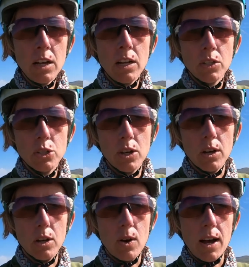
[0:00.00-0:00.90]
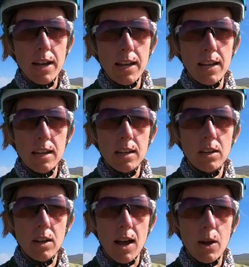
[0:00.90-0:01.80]
So I
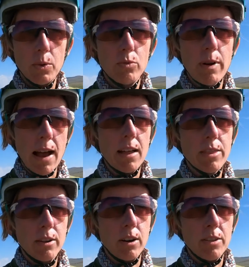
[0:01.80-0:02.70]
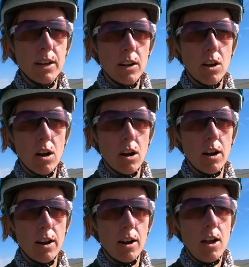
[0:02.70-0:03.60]
would rather that a
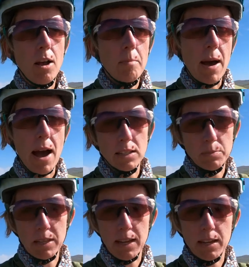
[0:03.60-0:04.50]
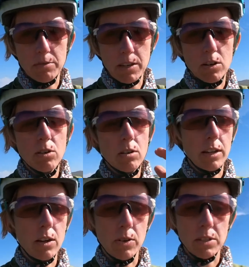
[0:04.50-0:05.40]
car pass me like a vehicle
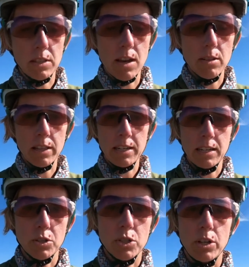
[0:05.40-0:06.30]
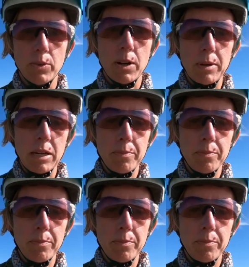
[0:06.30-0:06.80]
and go into the other lane, and I'll show you what I mean.